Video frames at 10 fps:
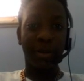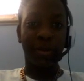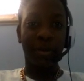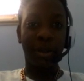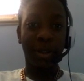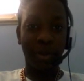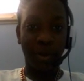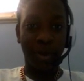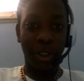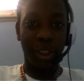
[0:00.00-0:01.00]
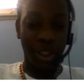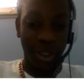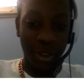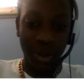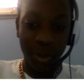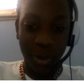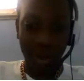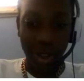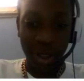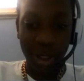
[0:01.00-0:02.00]
welcome to my channel.
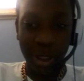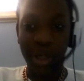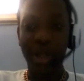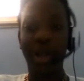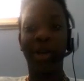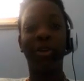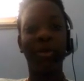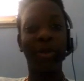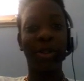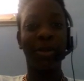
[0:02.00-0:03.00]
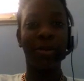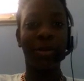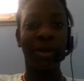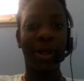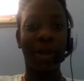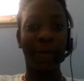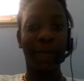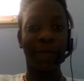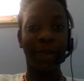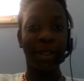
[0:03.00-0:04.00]
I'm gonna be doing like
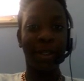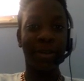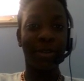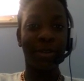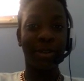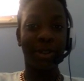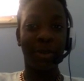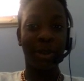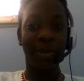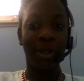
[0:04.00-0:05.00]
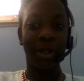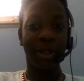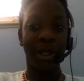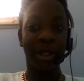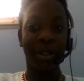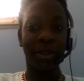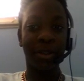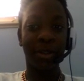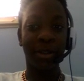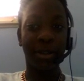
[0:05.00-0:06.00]
videos, maybe like
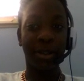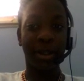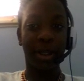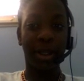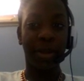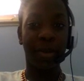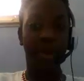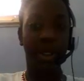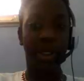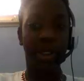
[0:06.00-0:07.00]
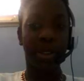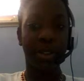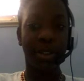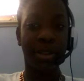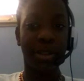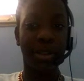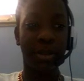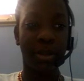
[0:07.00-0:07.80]
gameplays.